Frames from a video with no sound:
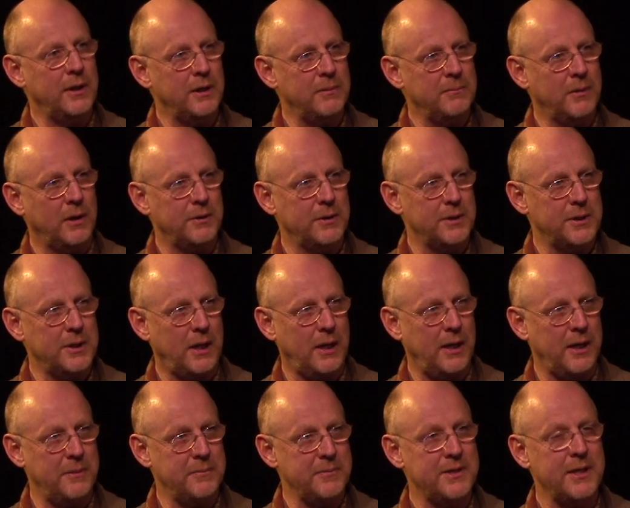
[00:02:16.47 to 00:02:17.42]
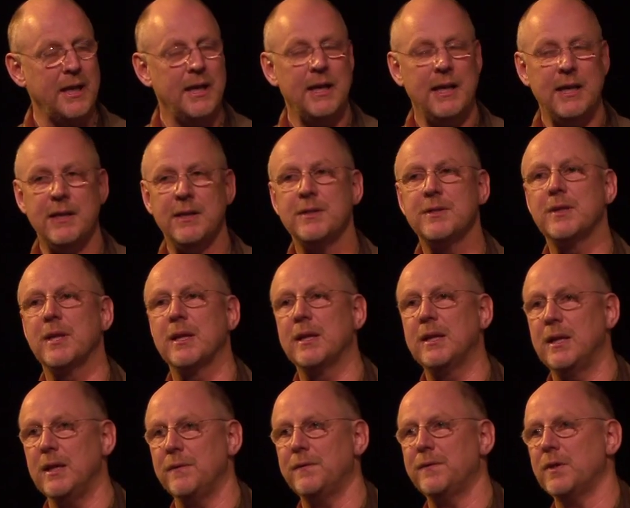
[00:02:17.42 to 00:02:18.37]
in modern times is the
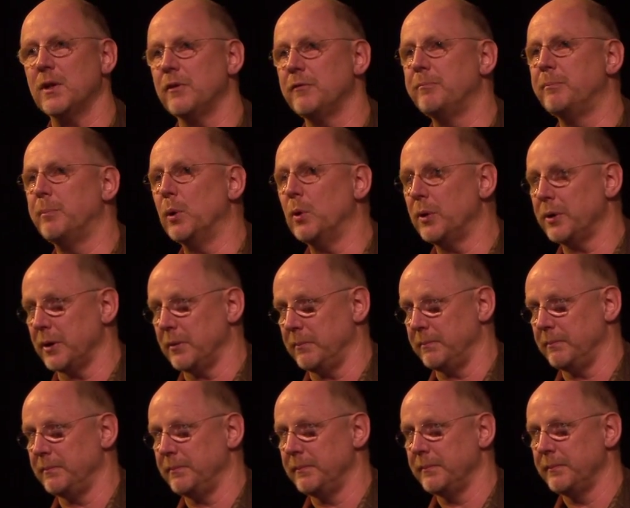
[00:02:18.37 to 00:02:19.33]
gift of boredom.